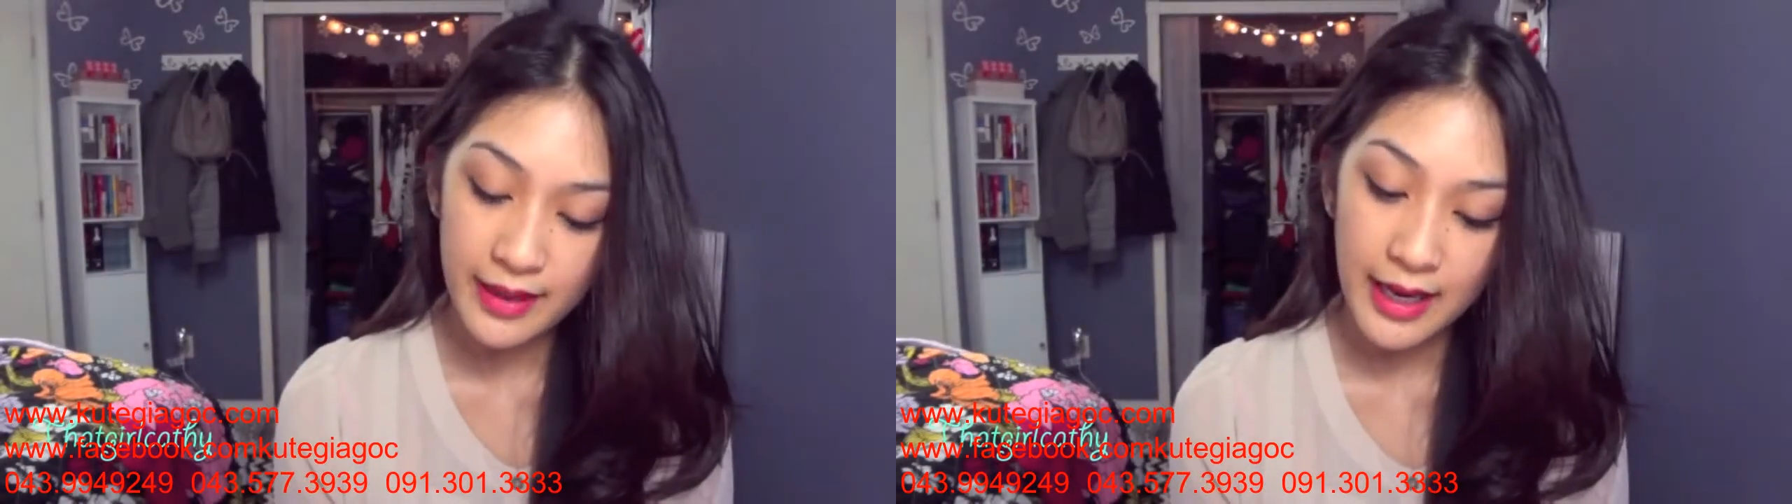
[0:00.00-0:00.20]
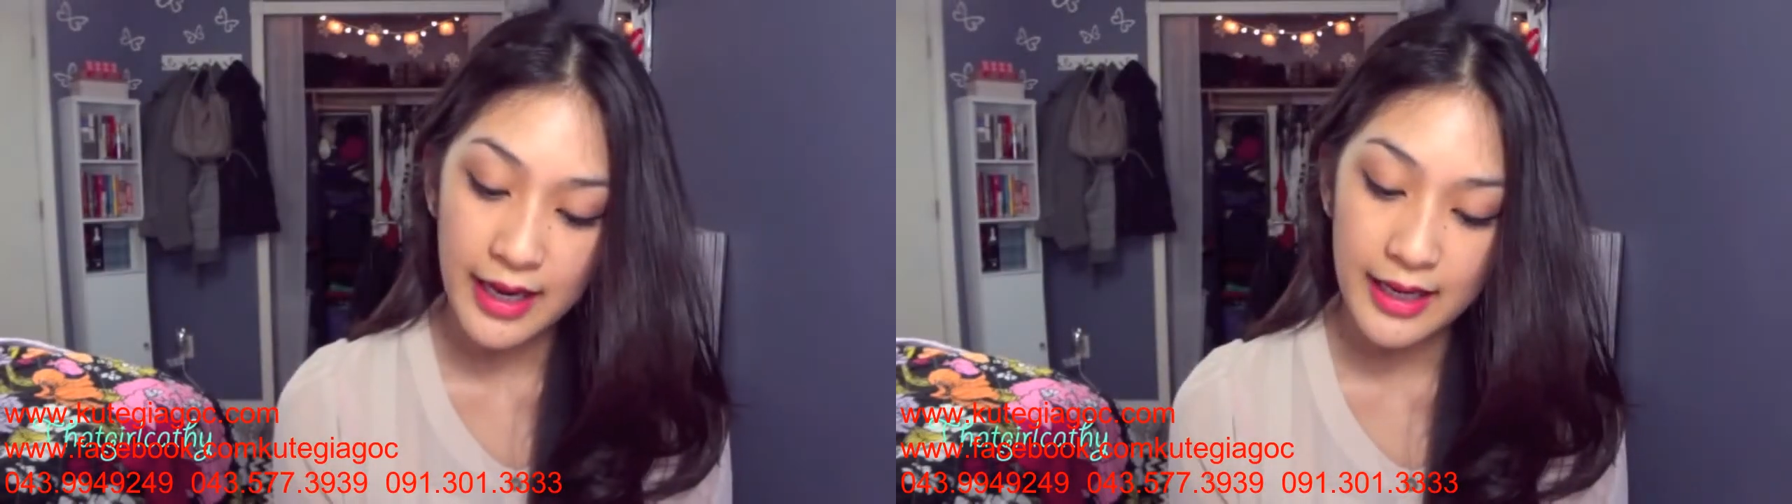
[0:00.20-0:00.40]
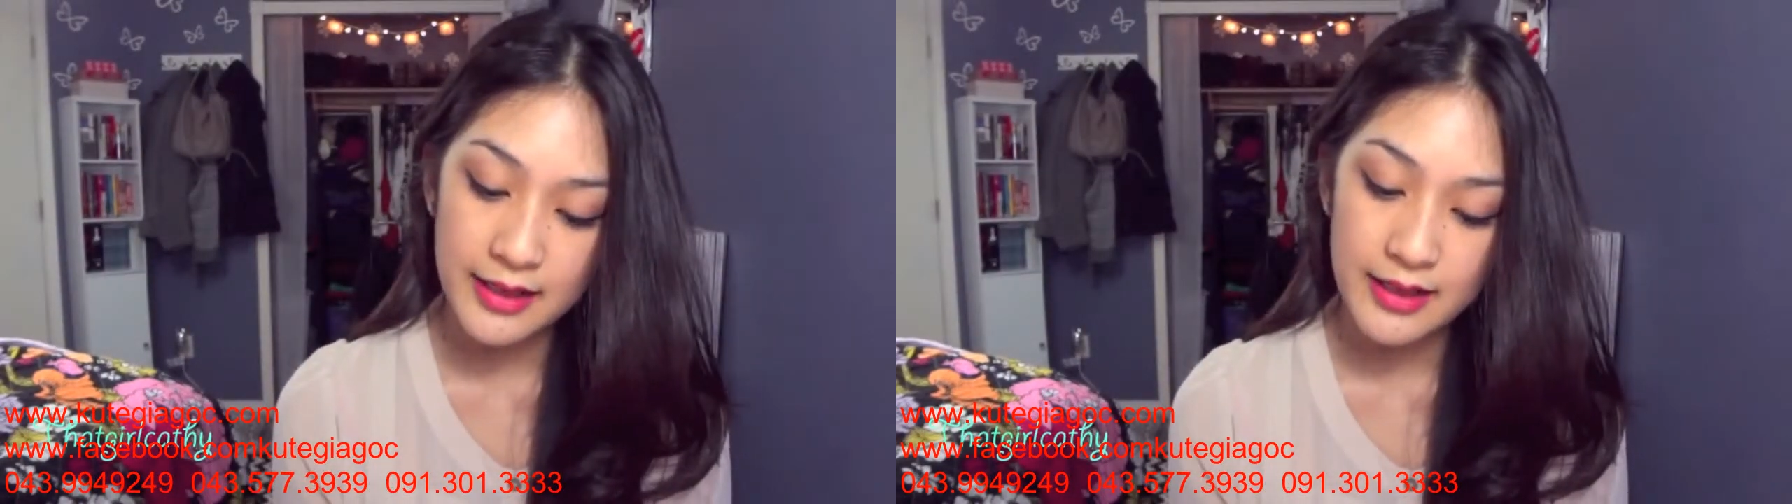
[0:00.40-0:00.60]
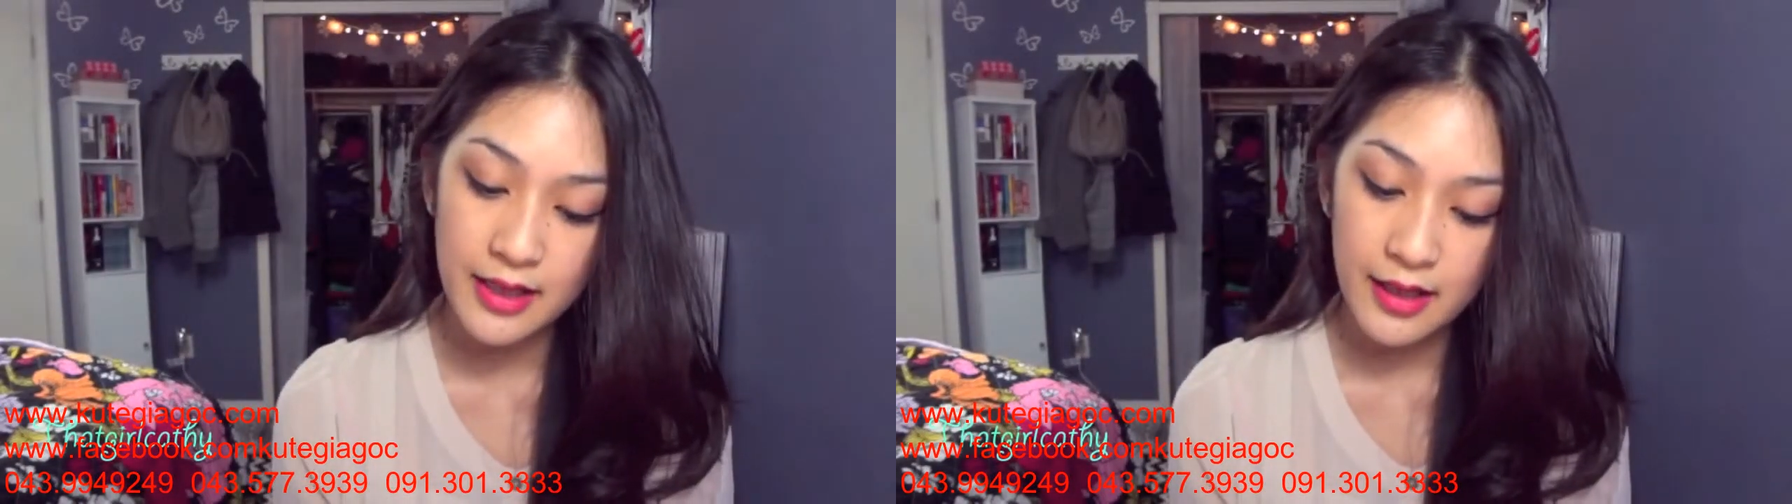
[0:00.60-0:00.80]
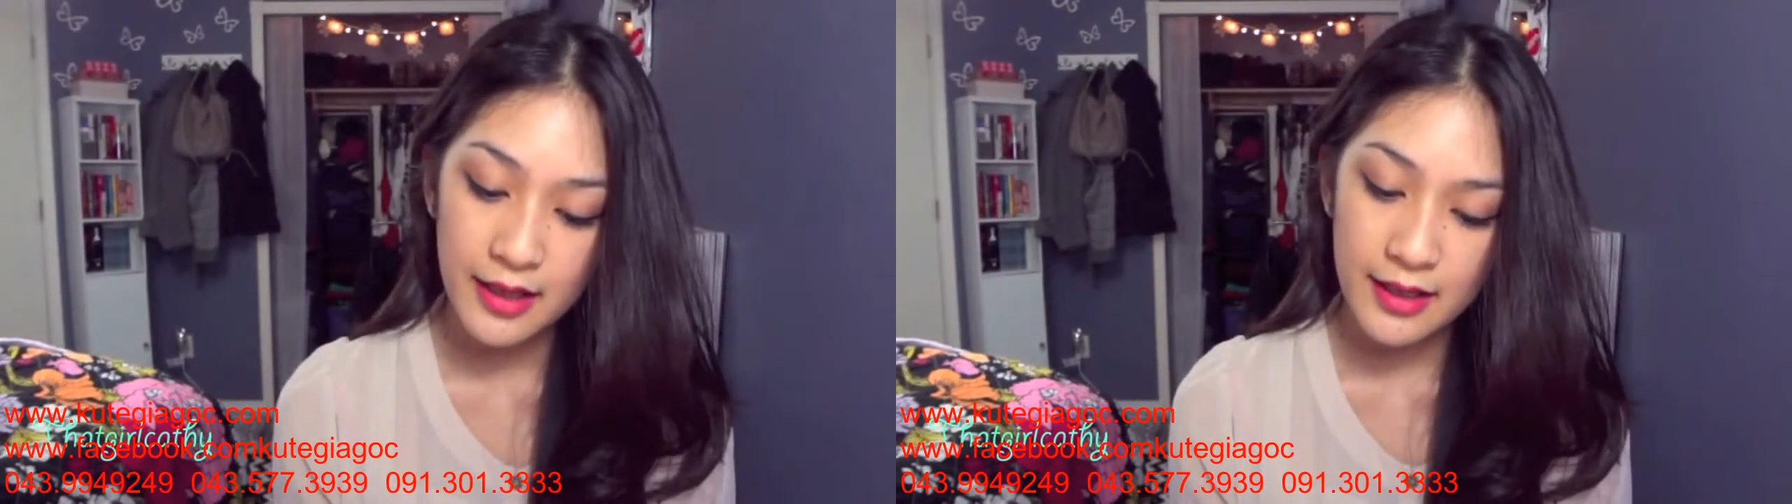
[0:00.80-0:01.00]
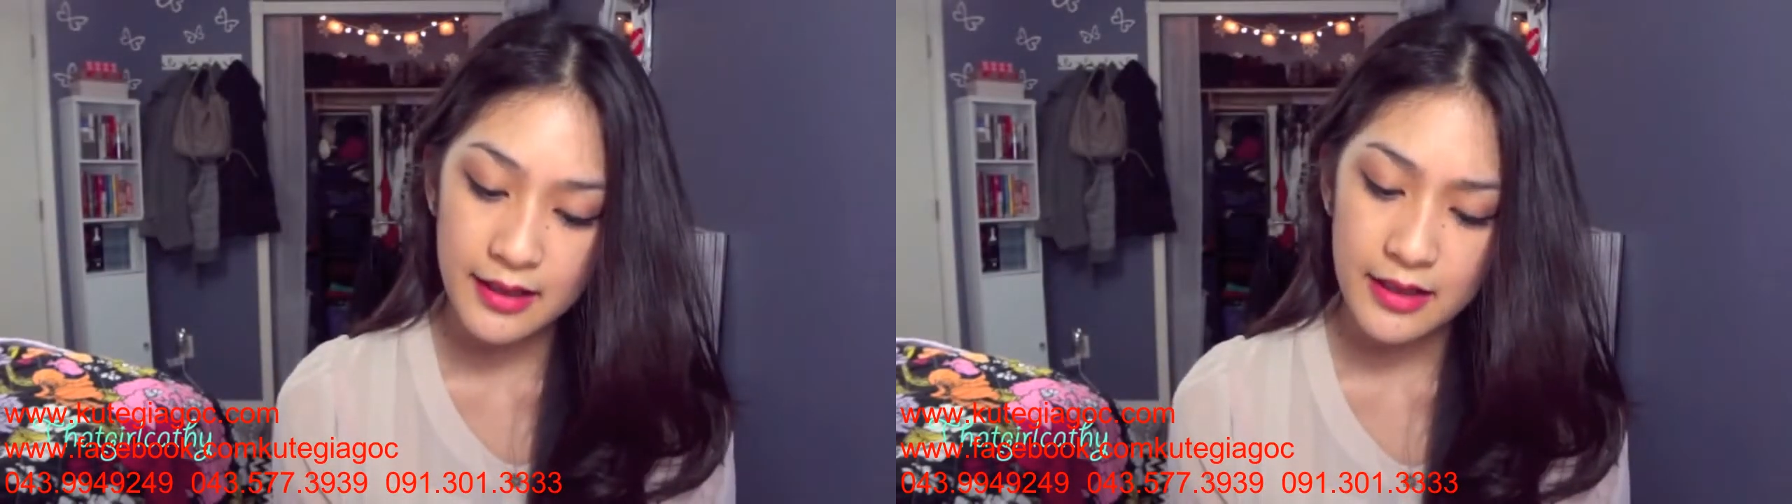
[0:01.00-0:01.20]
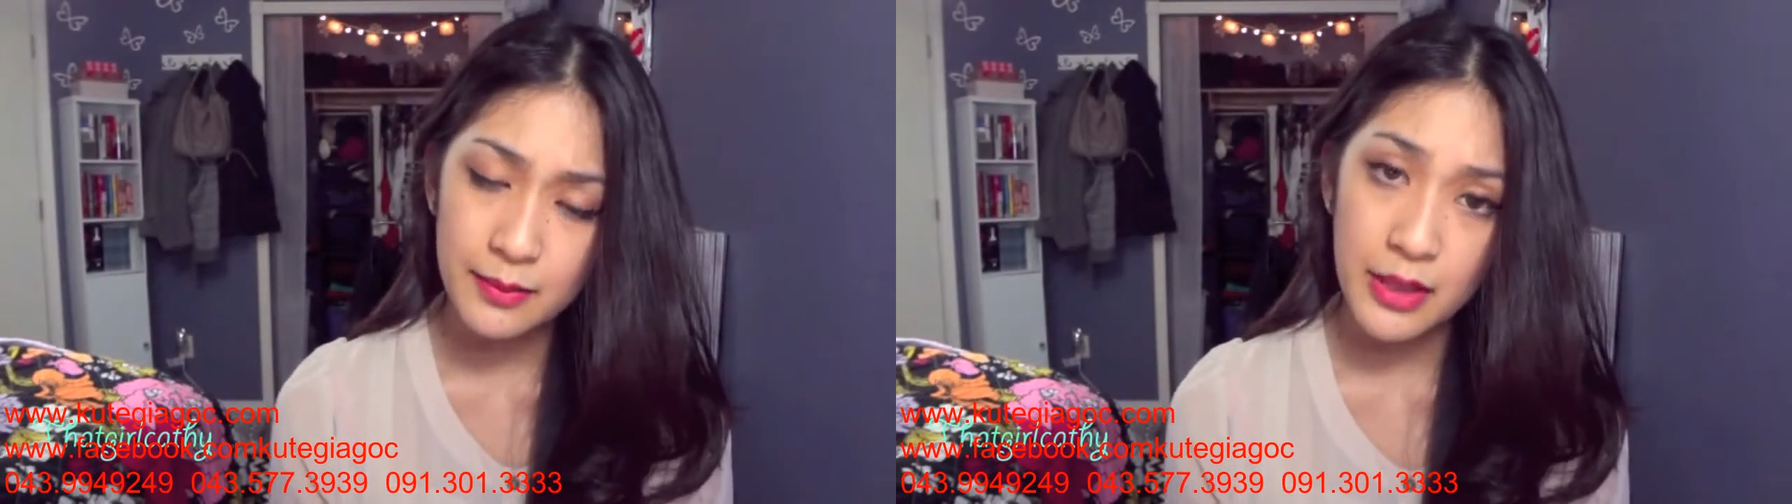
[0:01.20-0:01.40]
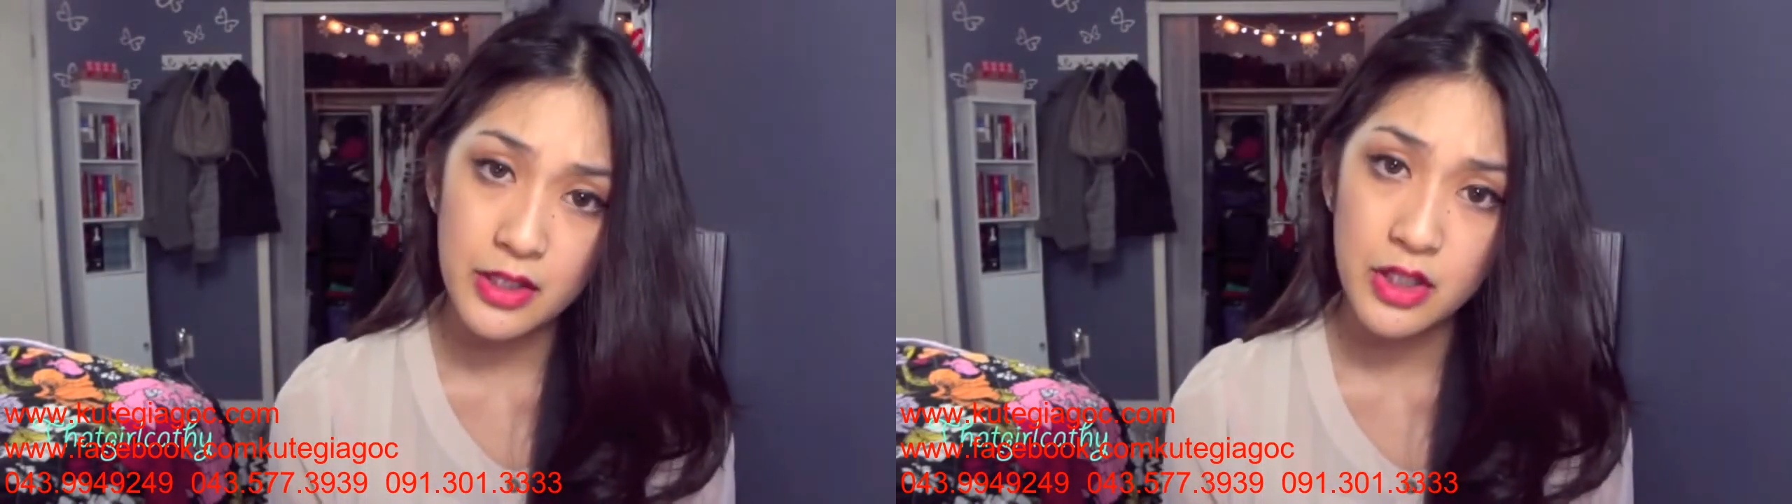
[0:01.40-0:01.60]
And this
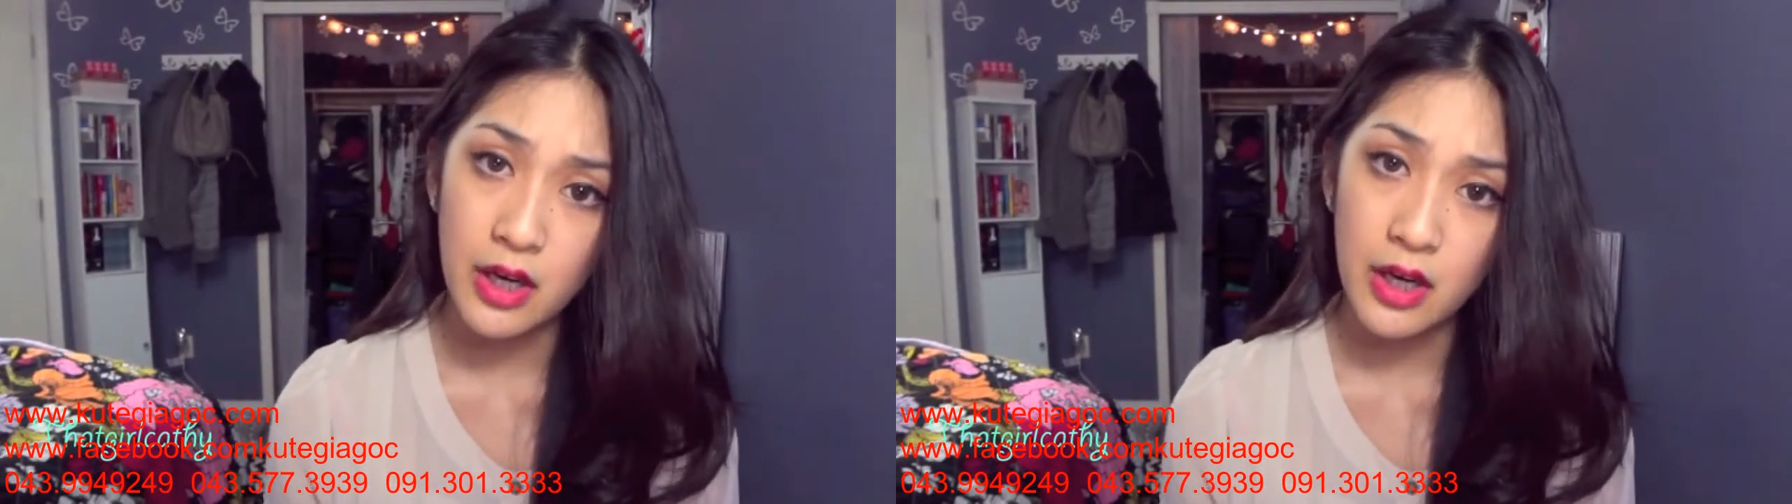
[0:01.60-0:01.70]
blush